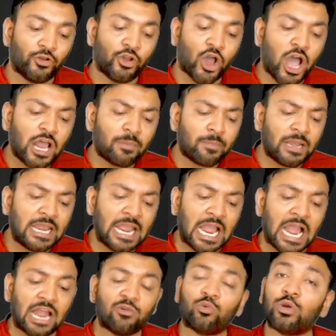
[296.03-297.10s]
Normally,
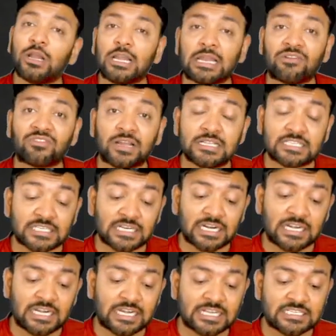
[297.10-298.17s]
I wouldn't have
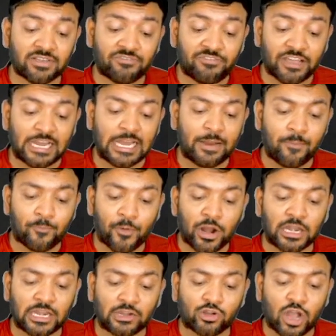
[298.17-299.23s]
considered it as a very
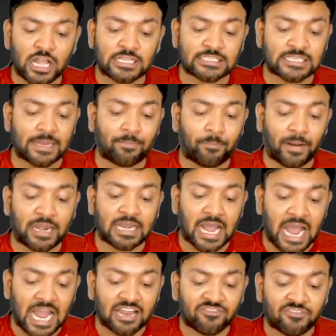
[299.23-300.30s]
important concept, but
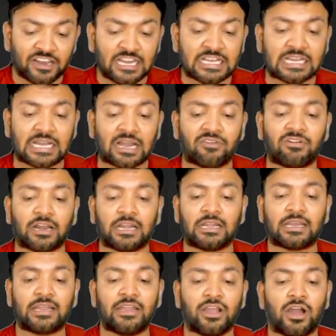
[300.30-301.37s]
I will cover
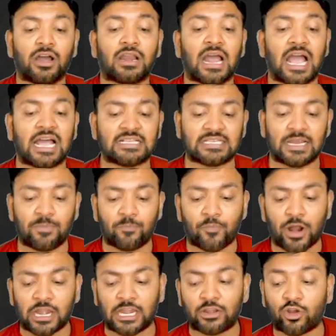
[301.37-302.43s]
it here as an
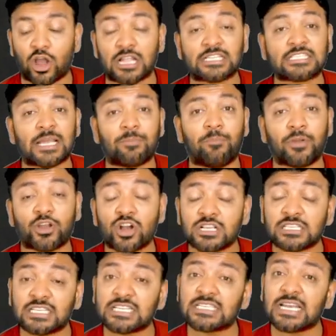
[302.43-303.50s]
important concept
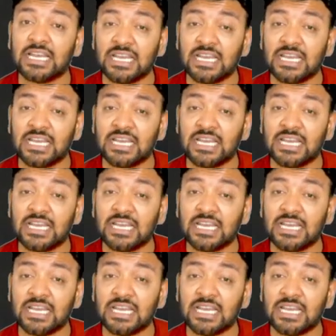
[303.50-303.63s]
because it is a